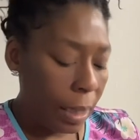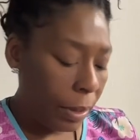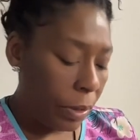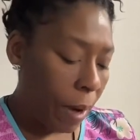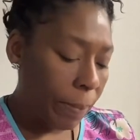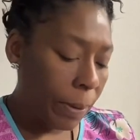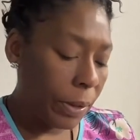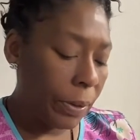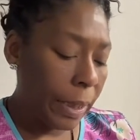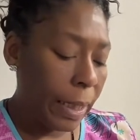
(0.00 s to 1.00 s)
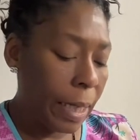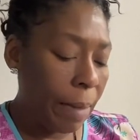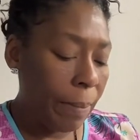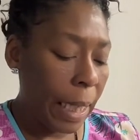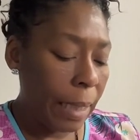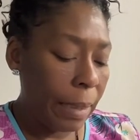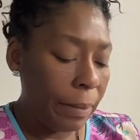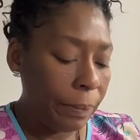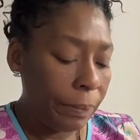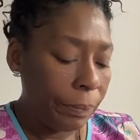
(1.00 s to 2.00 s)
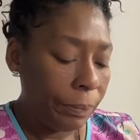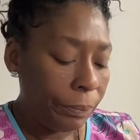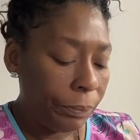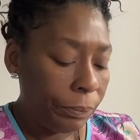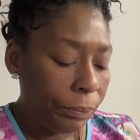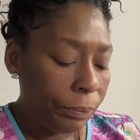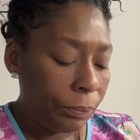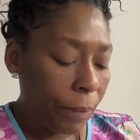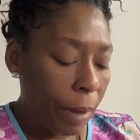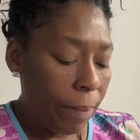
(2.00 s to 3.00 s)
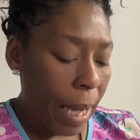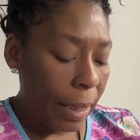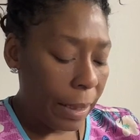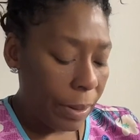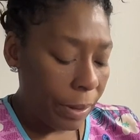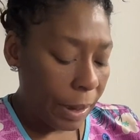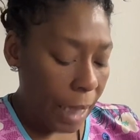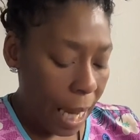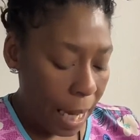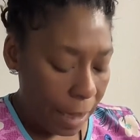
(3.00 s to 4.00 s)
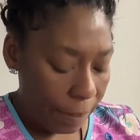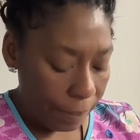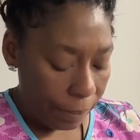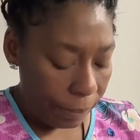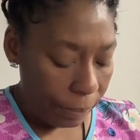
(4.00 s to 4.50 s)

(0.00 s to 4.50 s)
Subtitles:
new opportunity to come in. Biding your time.